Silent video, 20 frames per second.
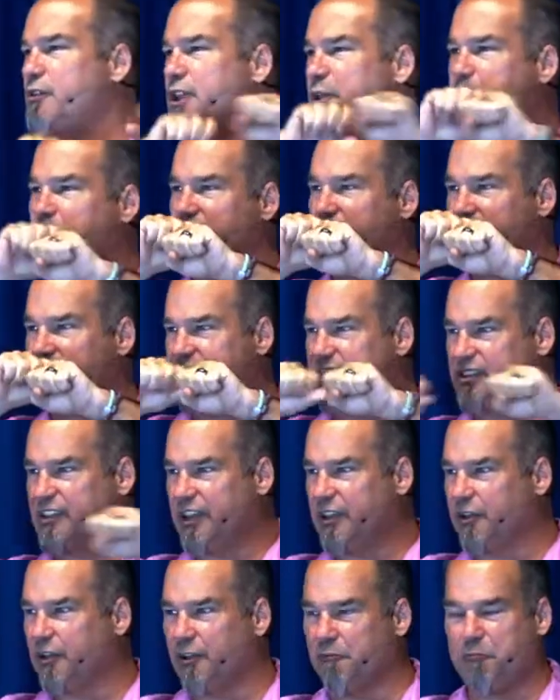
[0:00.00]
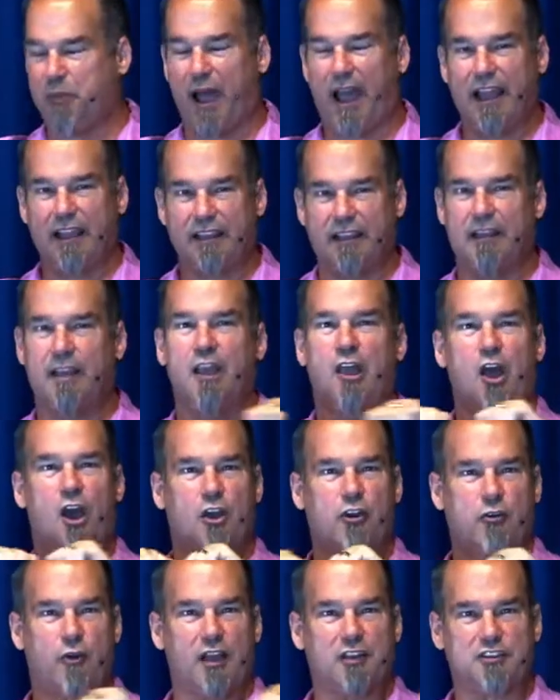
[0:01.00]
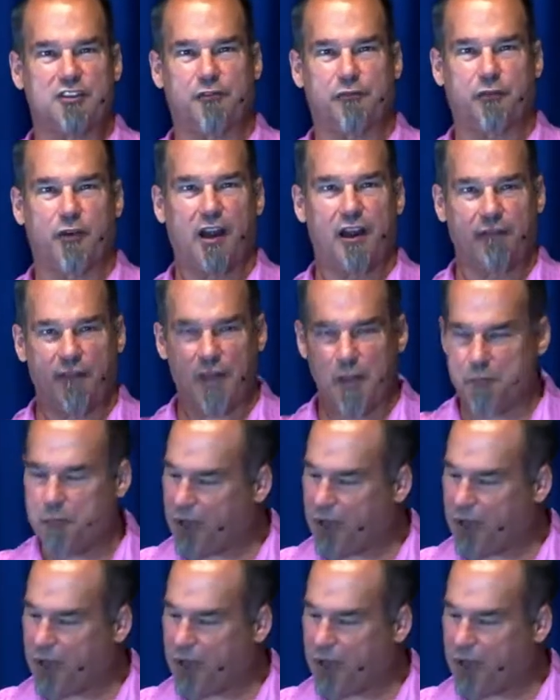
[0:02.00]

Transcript: They put the seal of Pilate across the front of it,